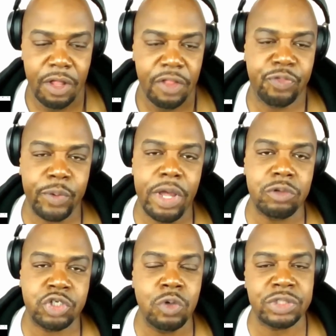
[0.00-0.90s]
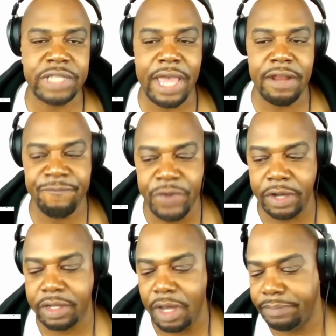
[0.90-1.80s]
three oh two stand the
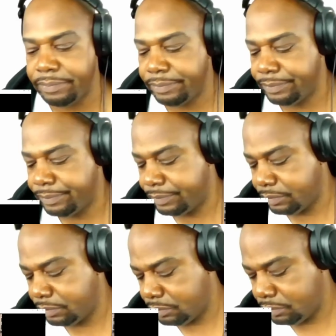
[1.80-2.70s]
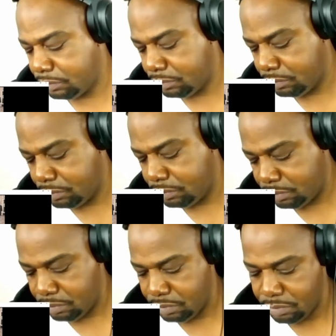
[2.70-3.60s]
fuck up. Love for
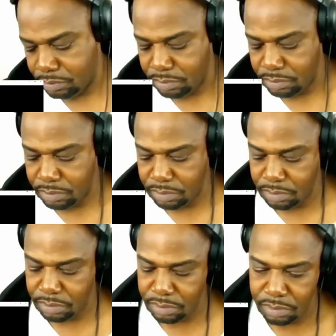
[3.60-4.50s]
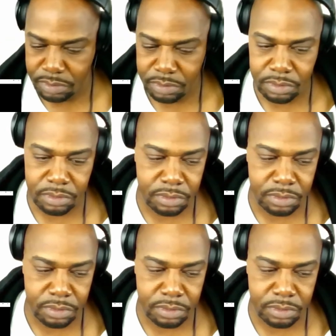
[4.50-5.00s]
sure, yeah.